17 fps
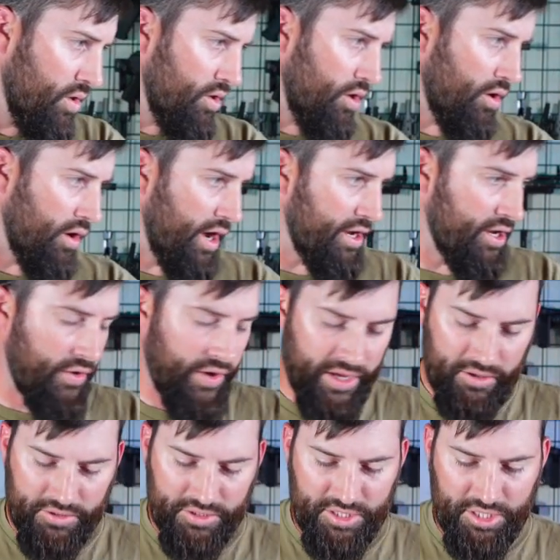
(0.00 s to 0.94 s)
All right, now
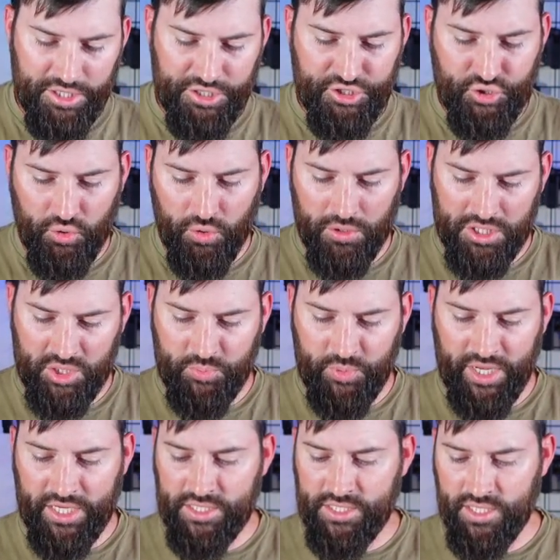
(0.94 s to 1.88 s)
I don't see any torque
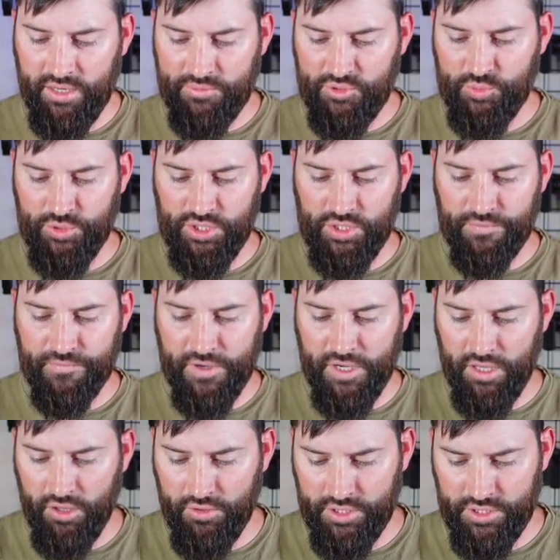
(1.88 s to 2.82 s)
specs that I'm supposed to
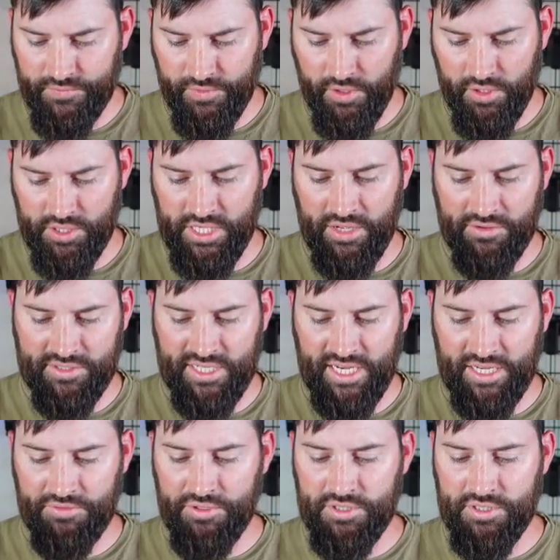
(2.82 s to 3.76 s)
follow as far as how
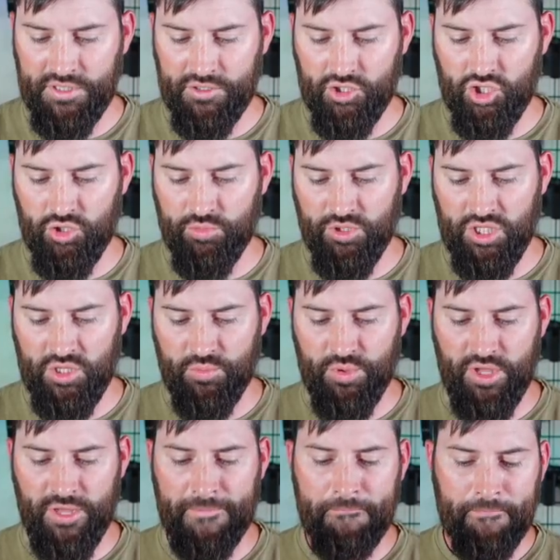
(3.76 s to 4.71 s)
tight these things are supposed to
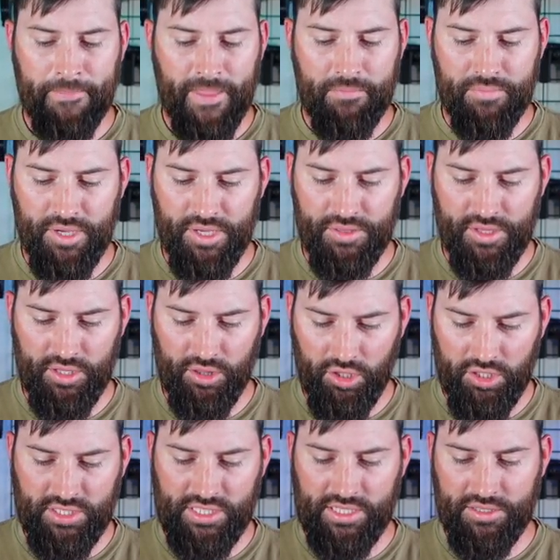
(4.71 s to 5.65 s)
be, but it
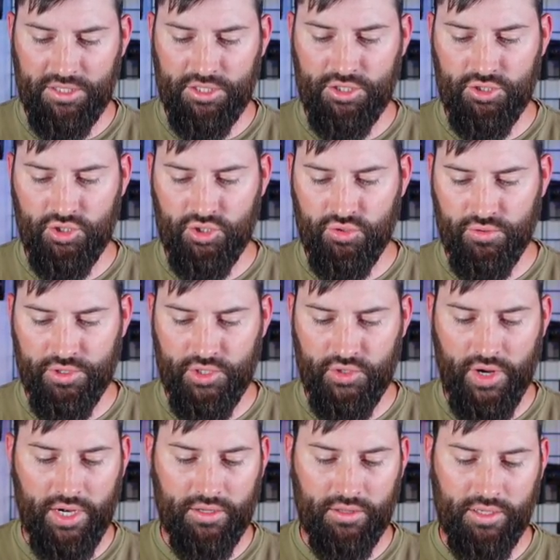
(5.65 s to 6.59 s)
looks like these are screwing
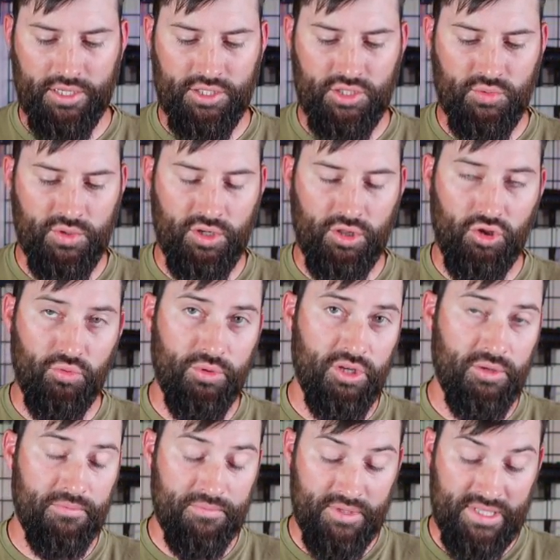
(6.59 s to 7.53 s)
directly into an
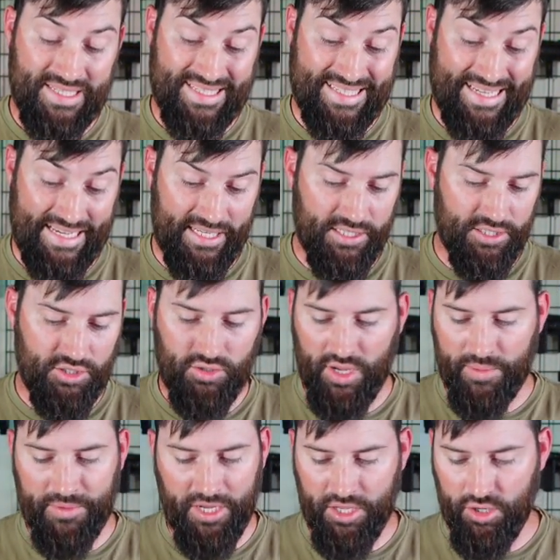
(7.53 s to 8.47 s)
aluminum sight, so
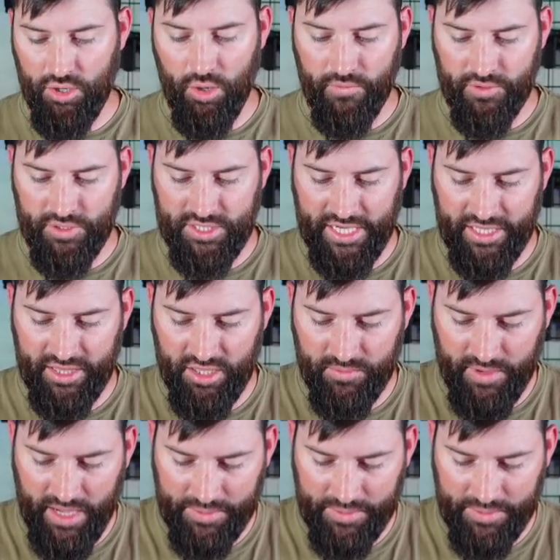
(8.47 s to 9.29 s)
I'm not gonna over tighten them.